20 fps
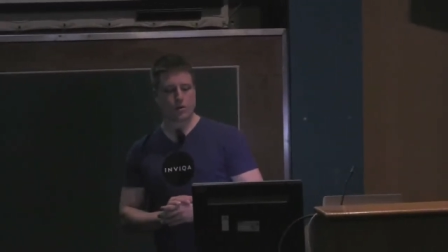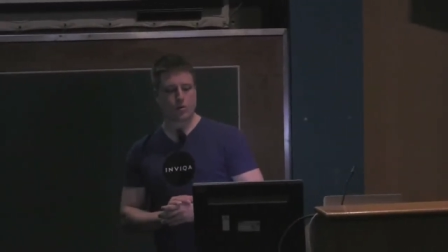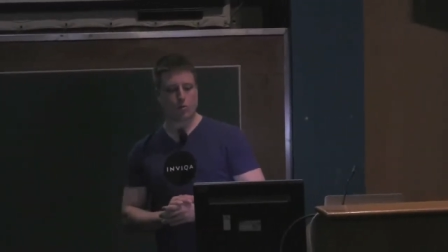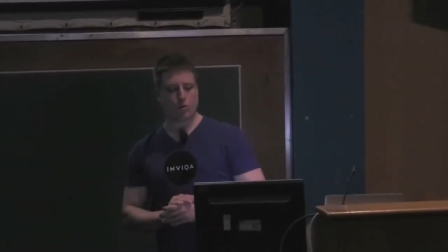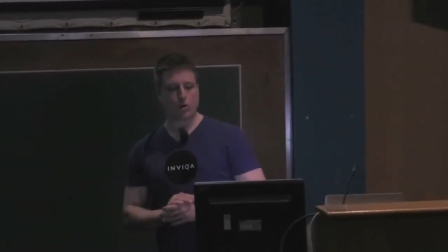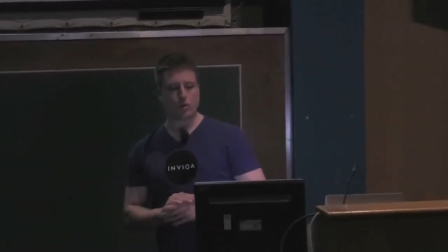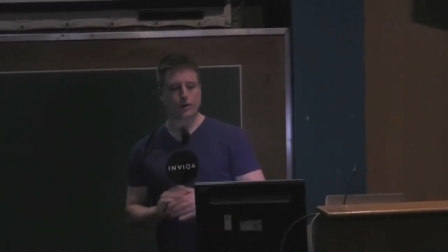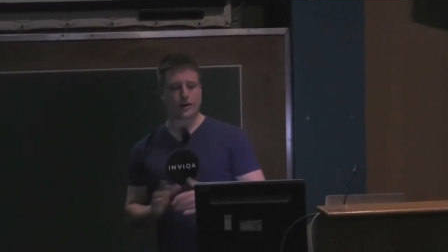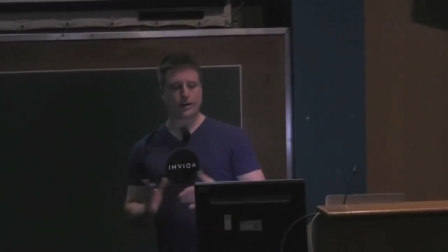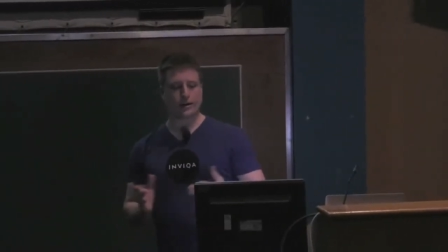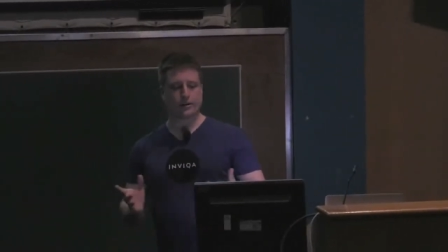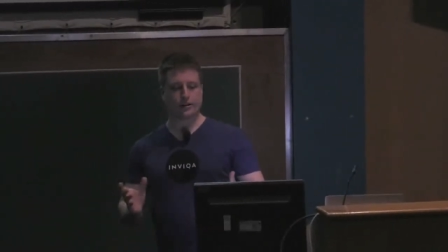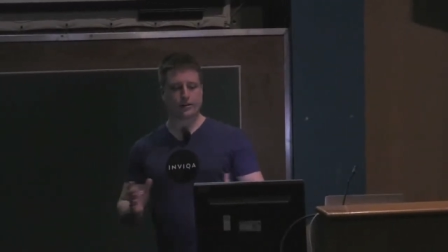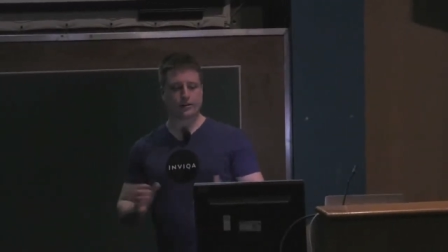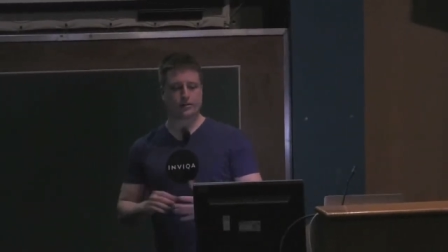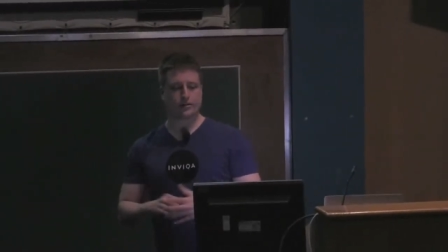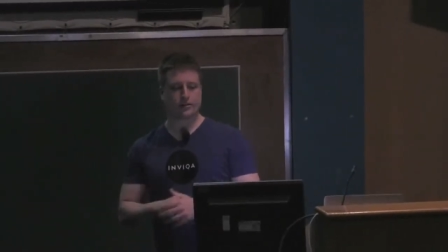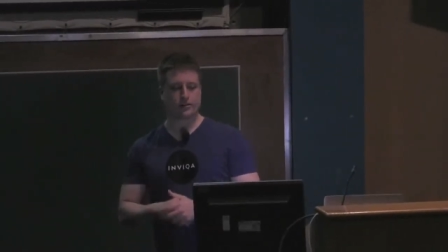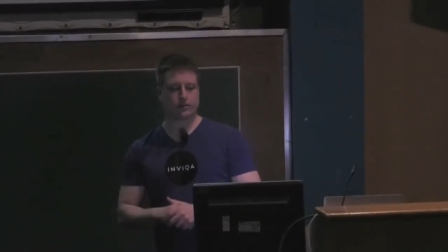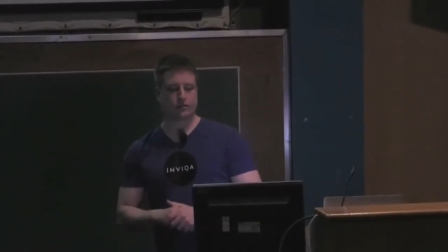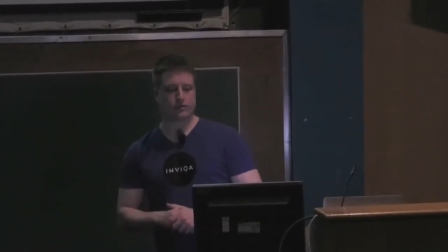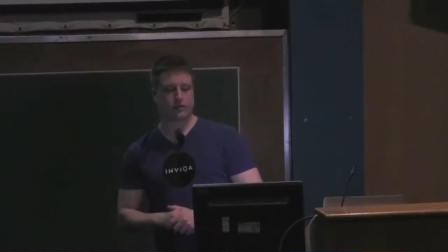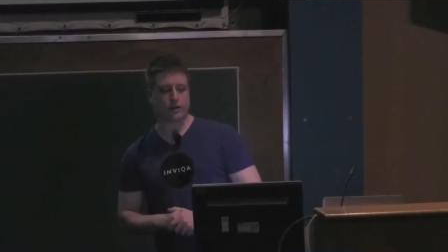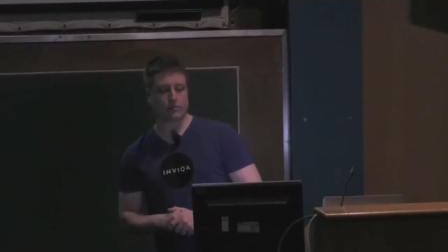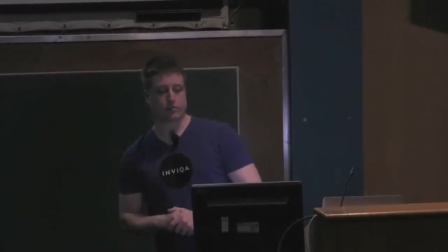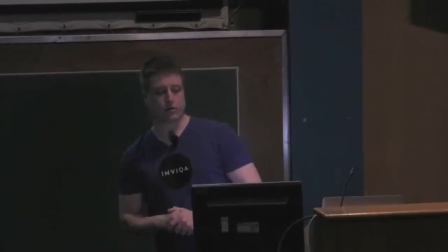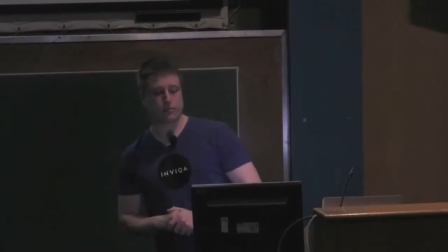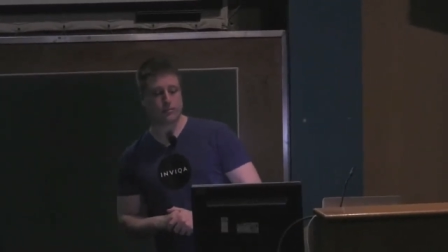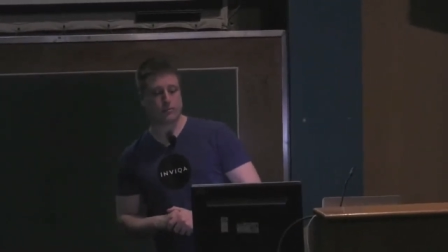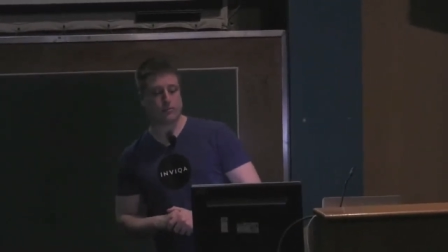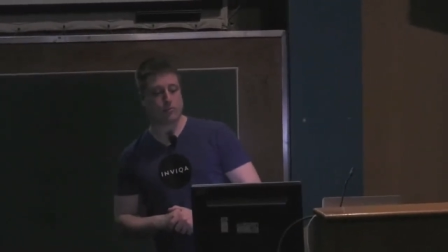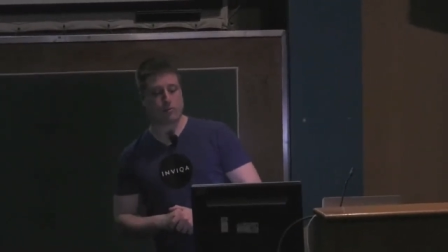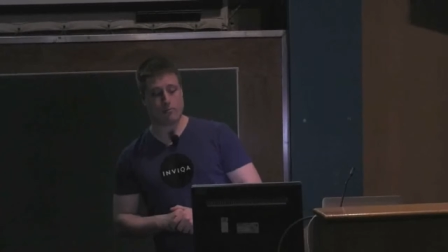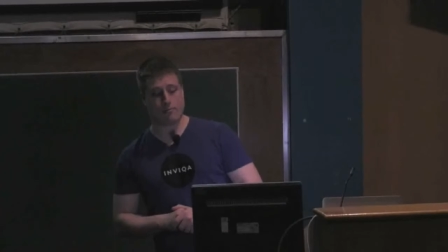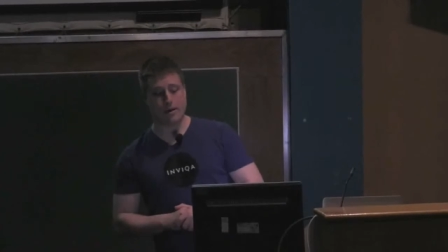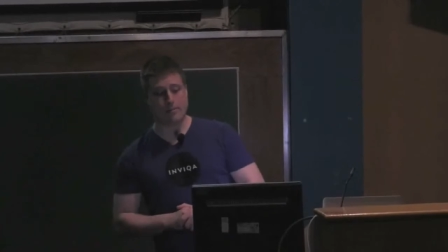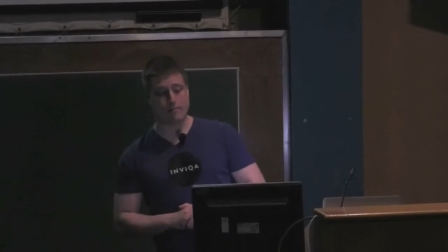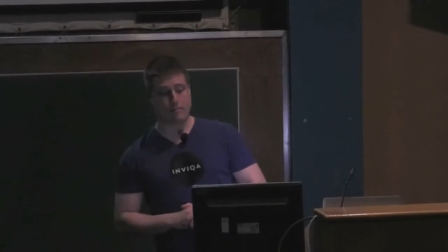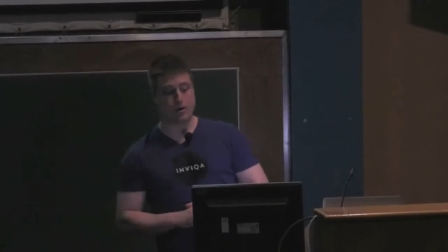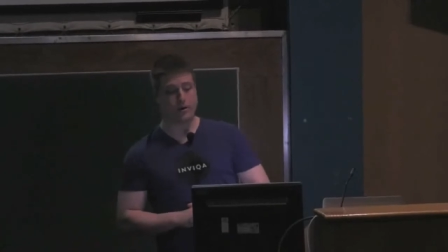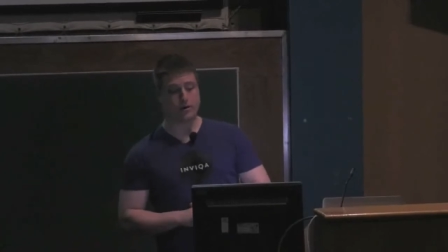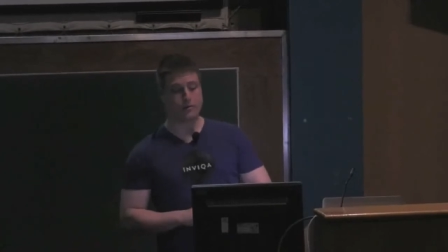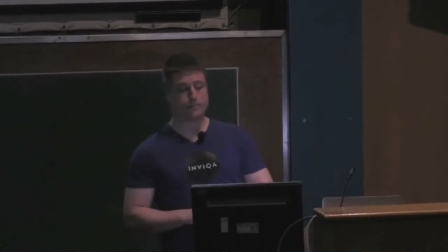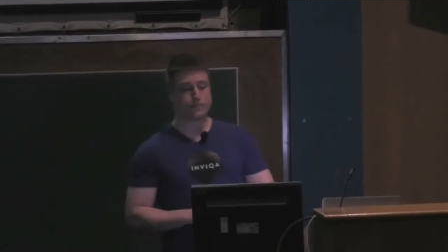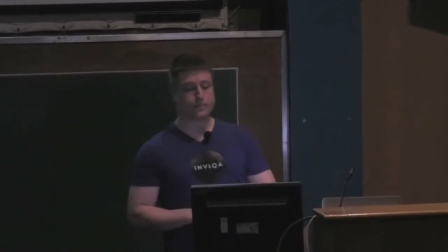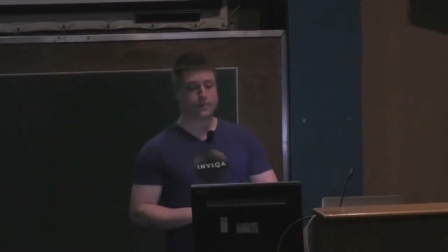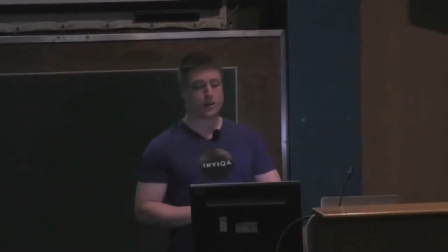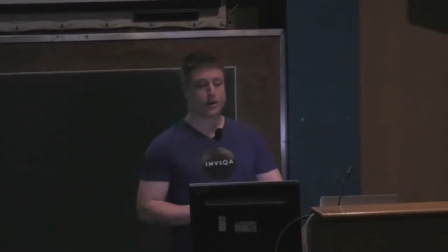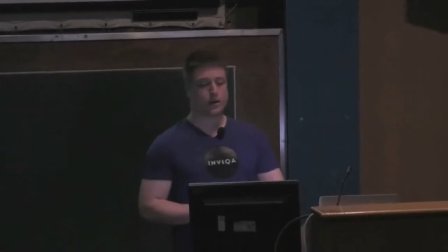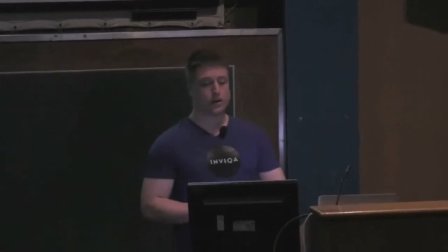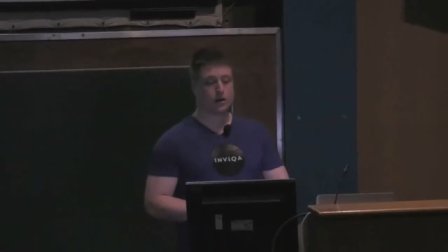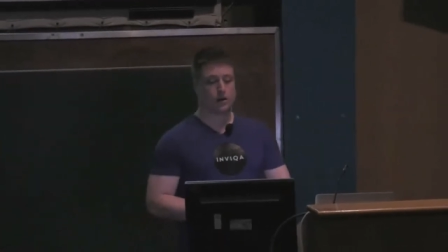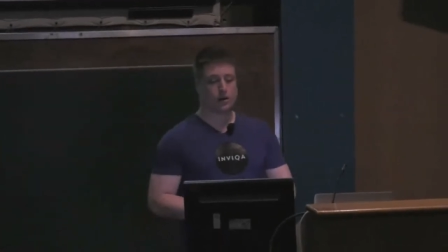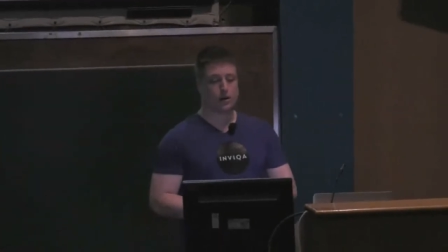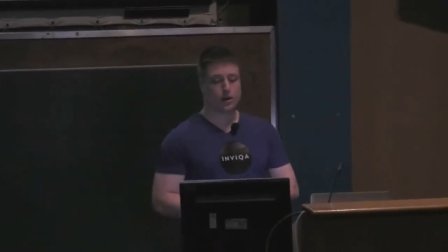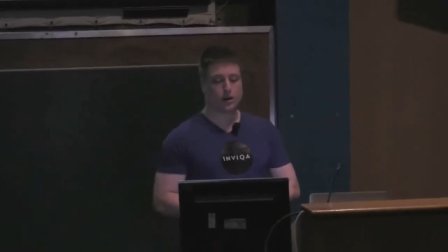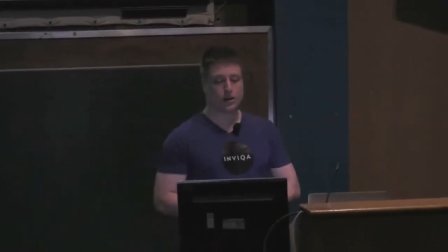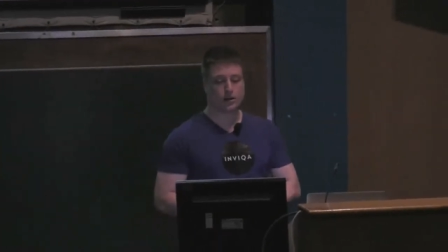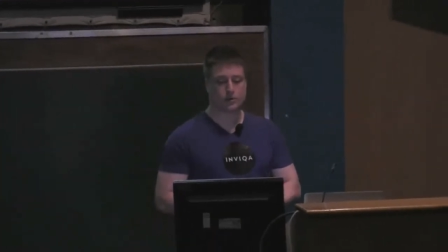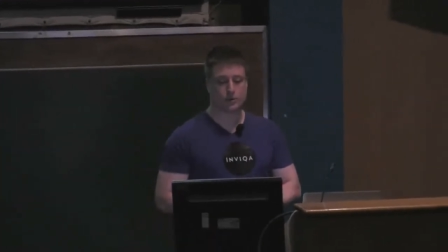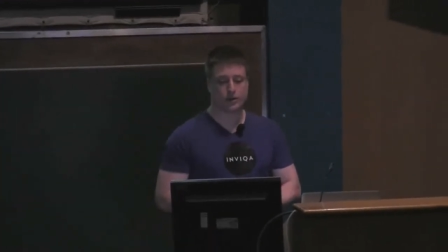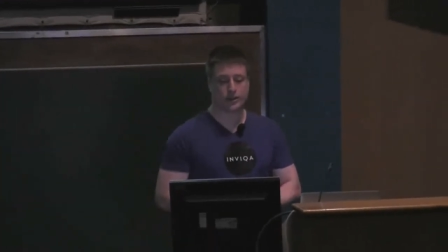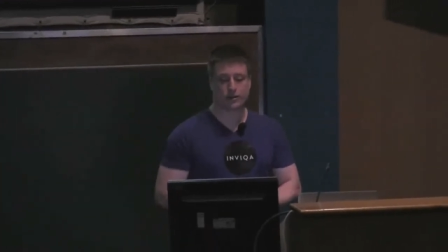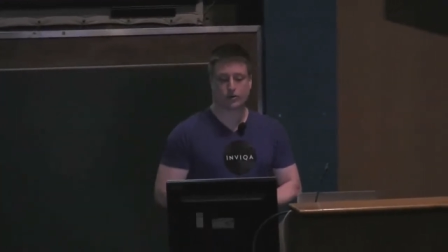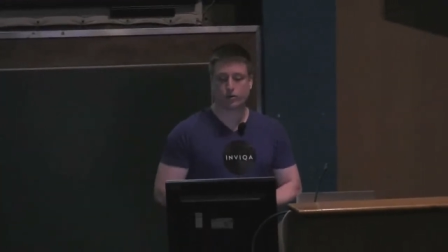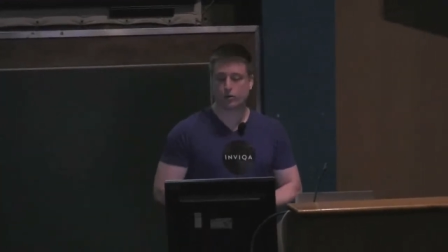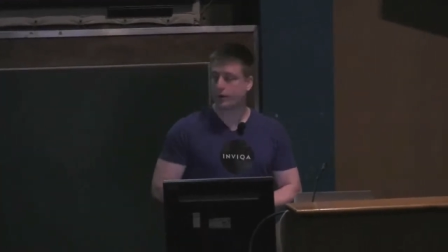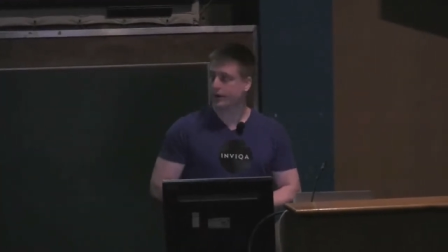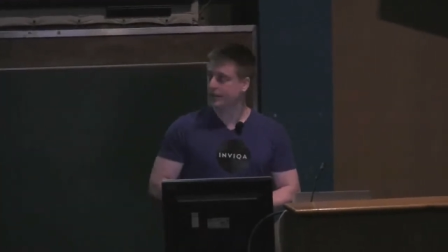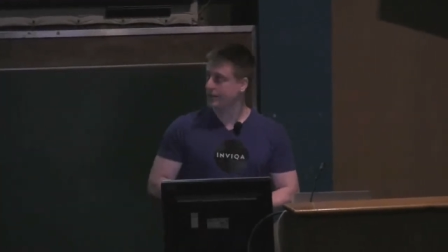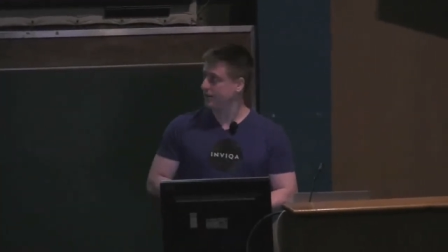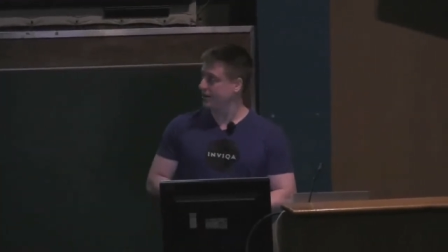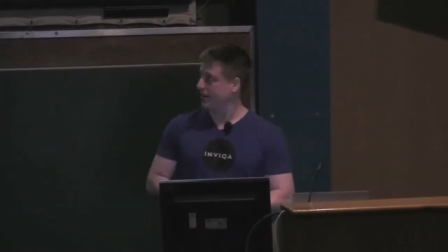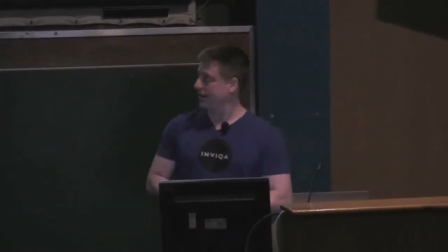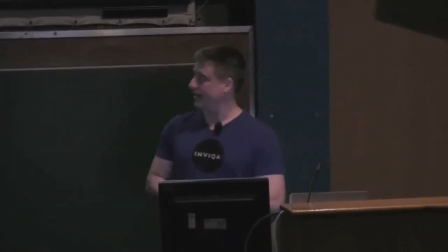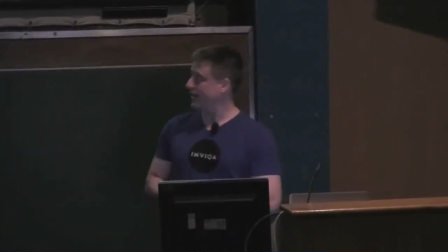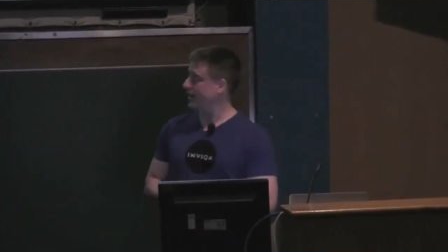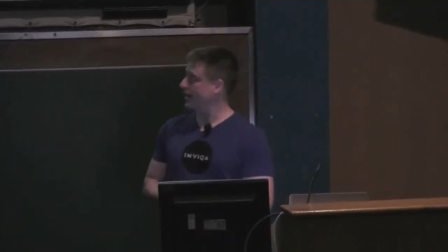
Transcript: what we can do to solve that problem, remember, is we can always check